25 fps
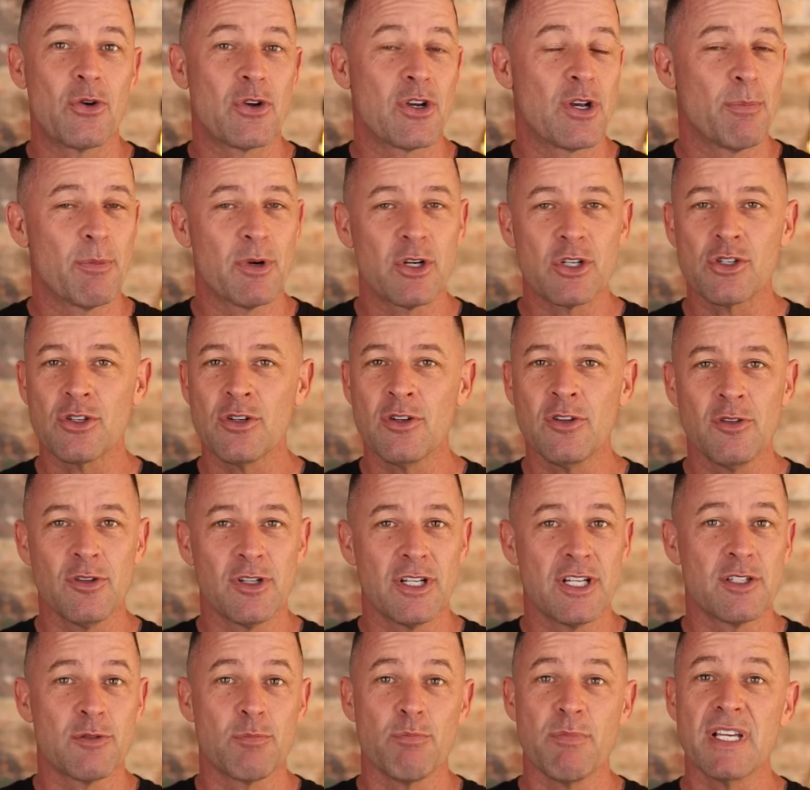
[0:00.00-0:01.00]
commercial
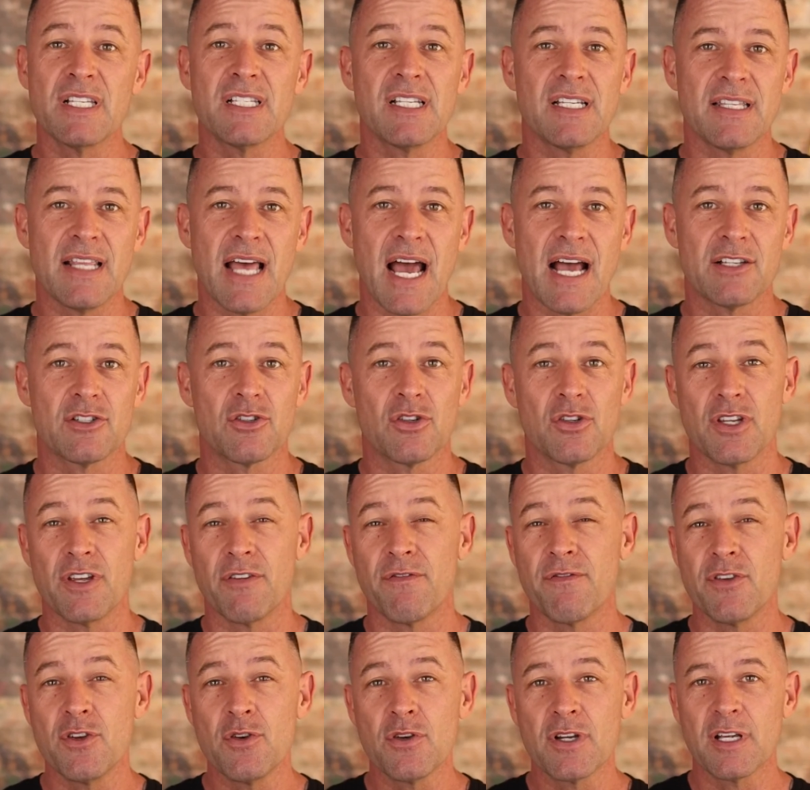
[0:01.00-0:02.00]
is missing that. So
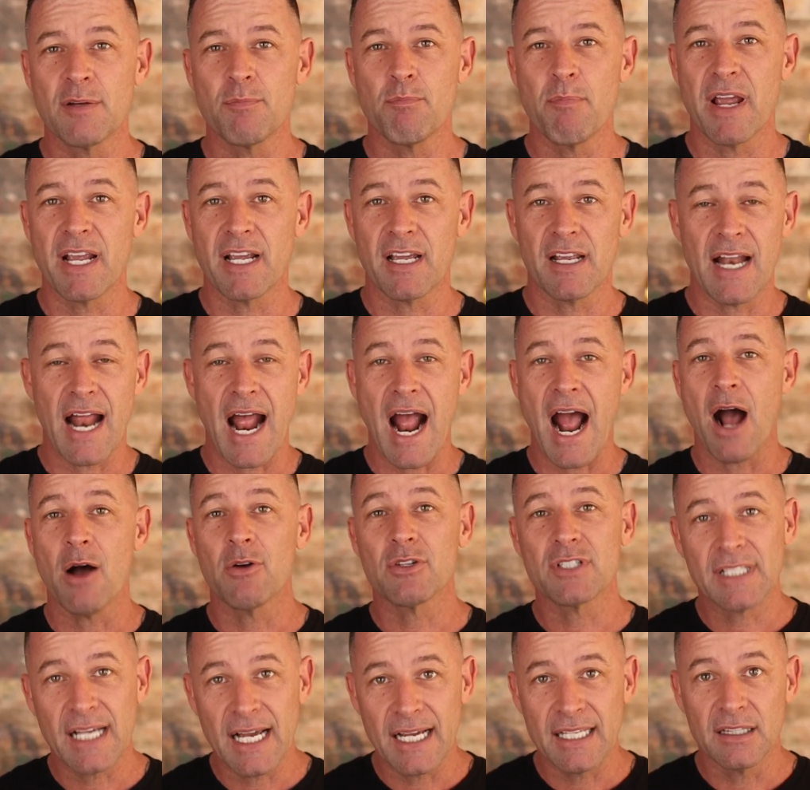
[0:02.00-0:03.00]
if you could make an
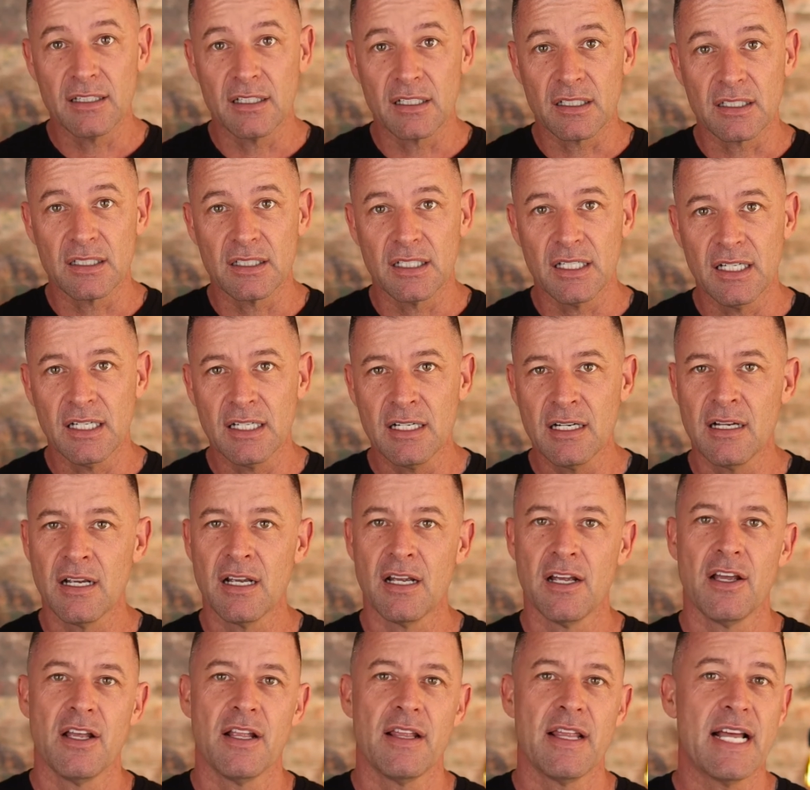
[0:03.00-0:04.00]
outside look good,
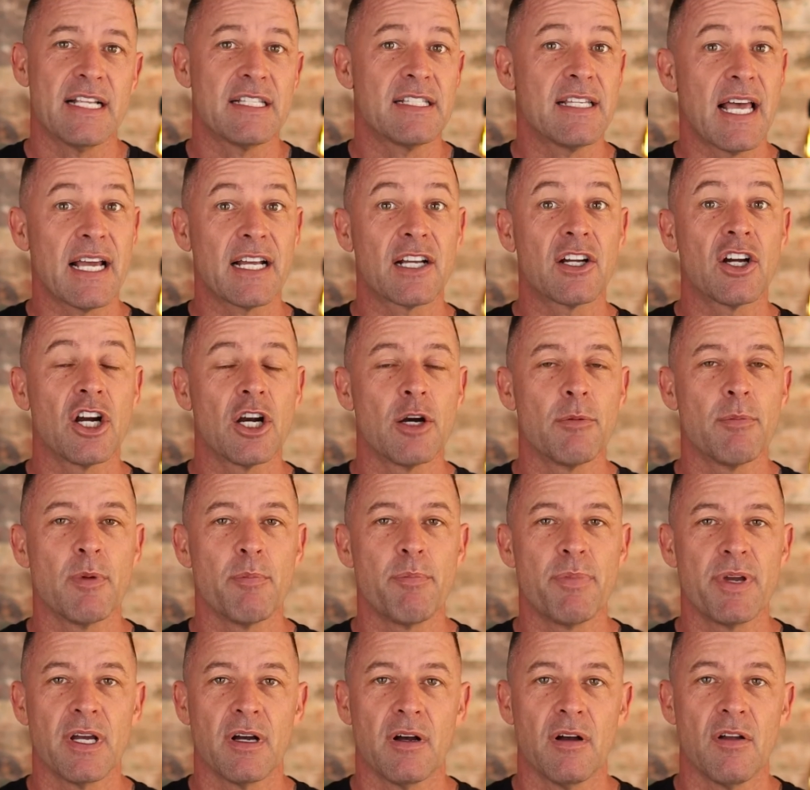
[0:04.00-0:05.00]
that's that curb
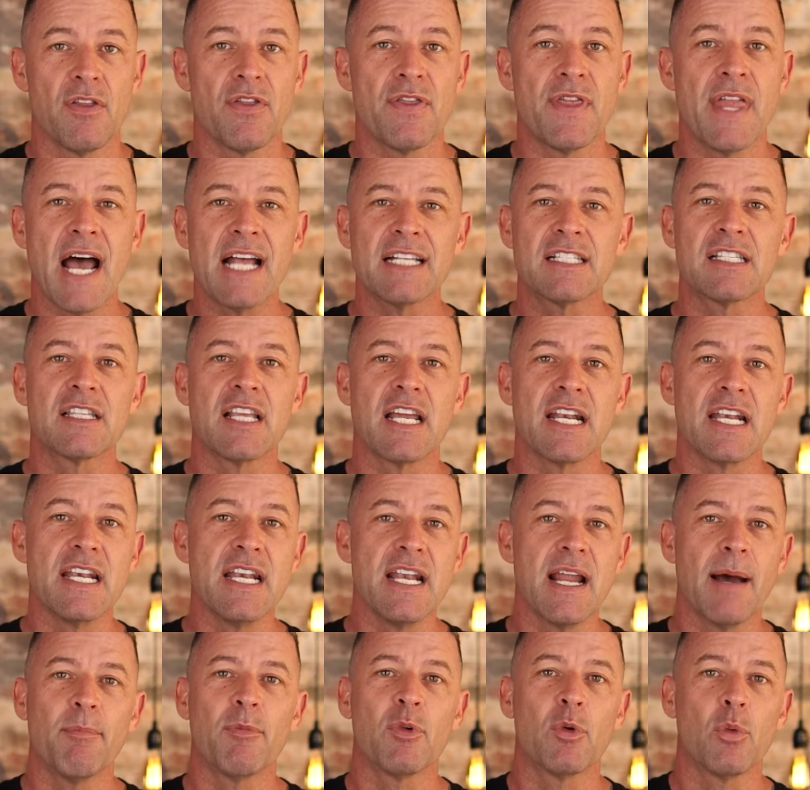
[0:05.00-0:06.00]
appeal. That's the
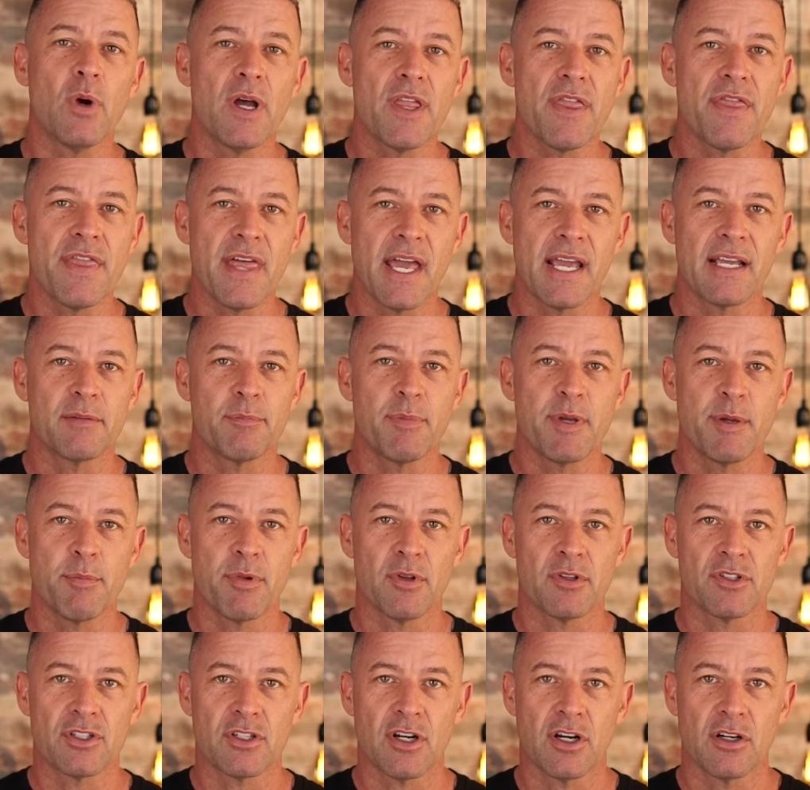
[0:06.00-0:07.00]
number one thing
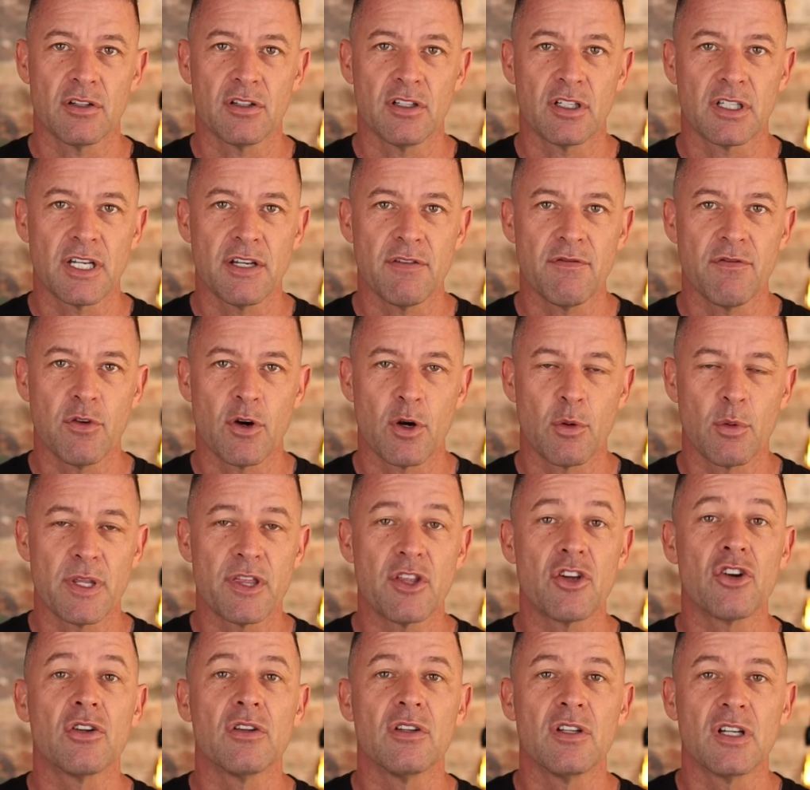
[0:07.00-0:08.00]
people start looking for when
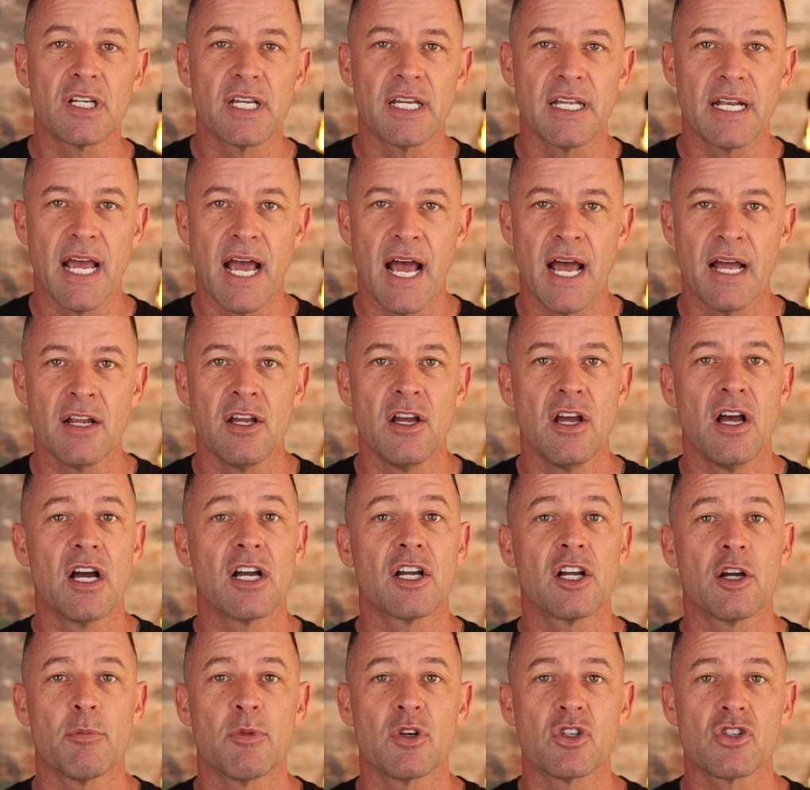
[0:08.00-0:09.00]
they're looking at
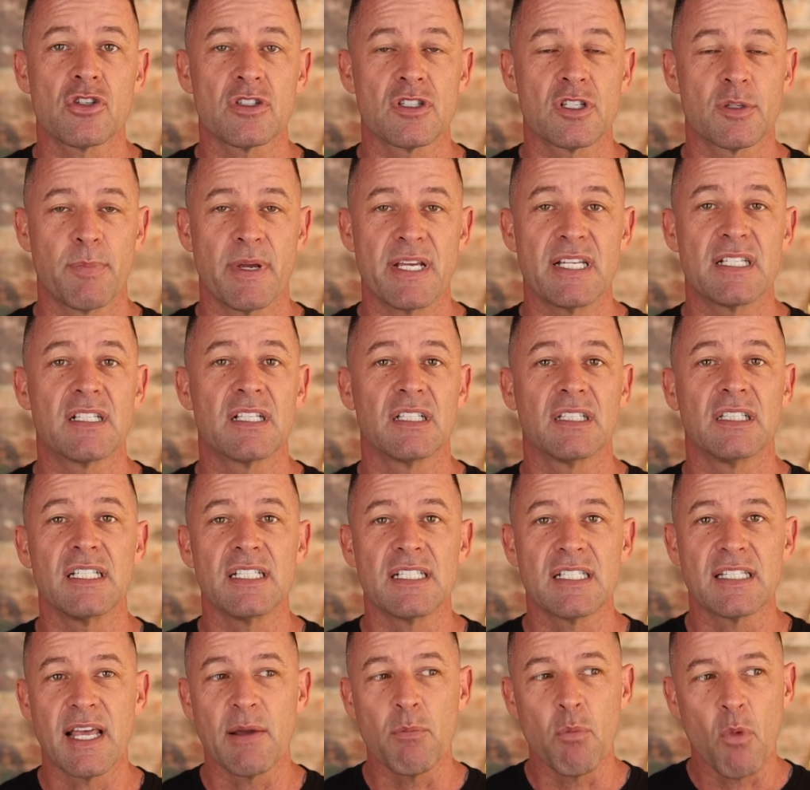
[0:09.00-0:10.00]
commercial space to
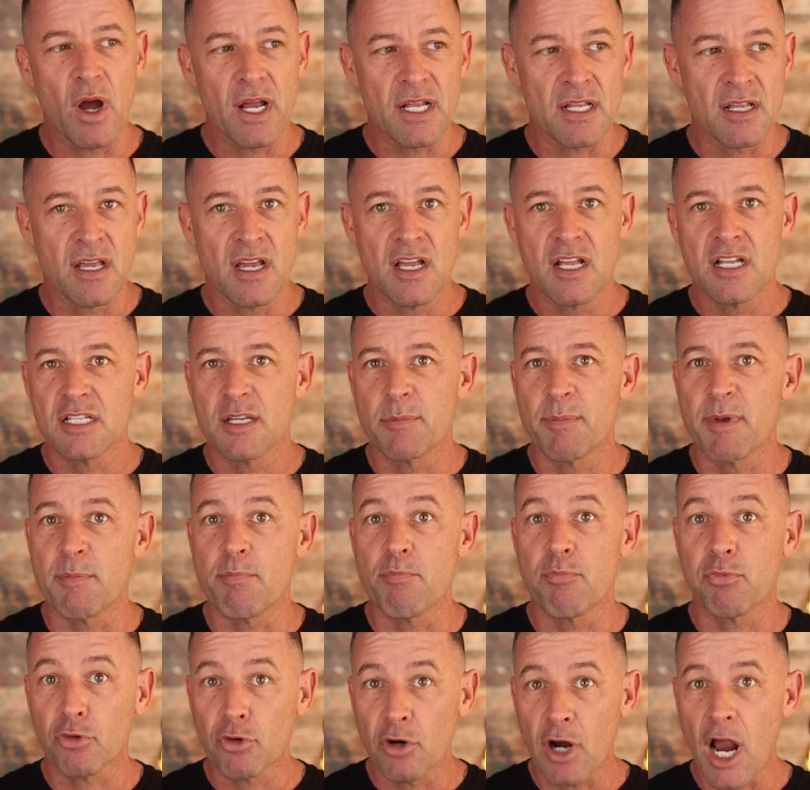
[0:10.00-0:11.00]
lease. They want to be
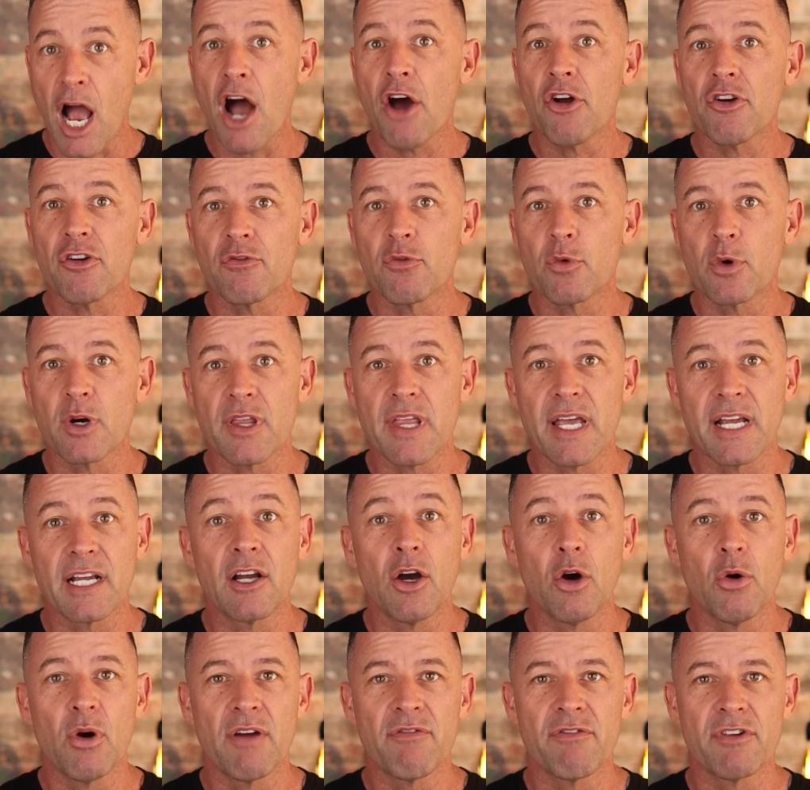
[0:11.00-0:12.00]
proud of where they
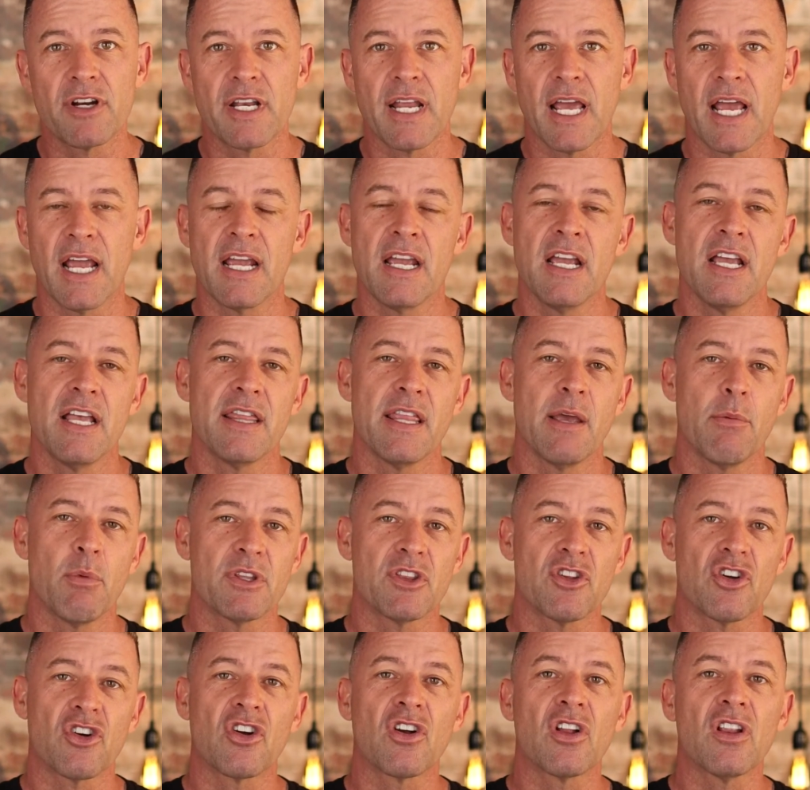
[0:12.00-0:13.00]
go every day. They
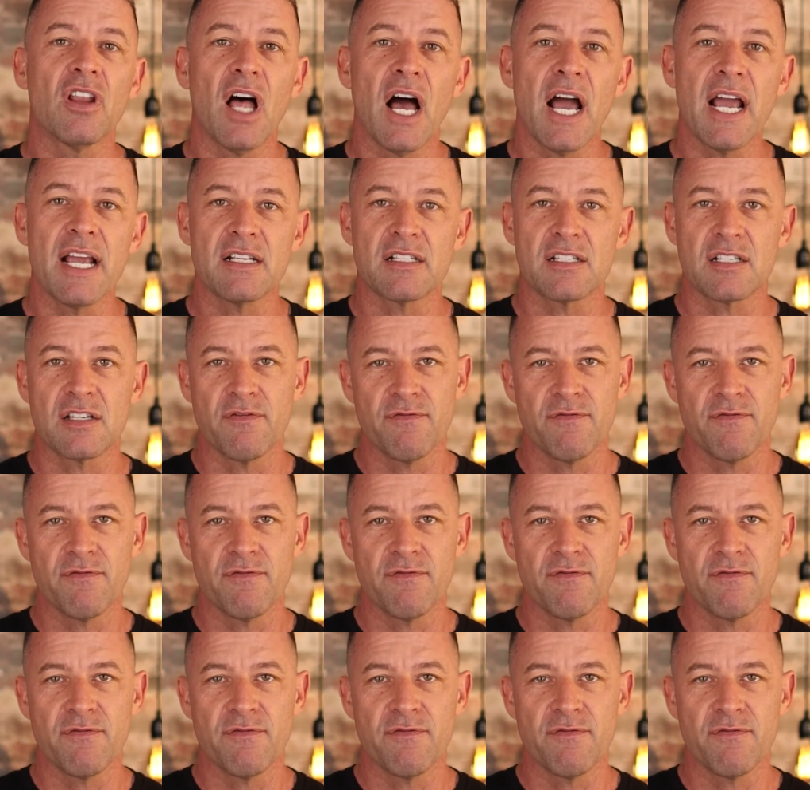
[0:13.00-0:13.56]
want their clients to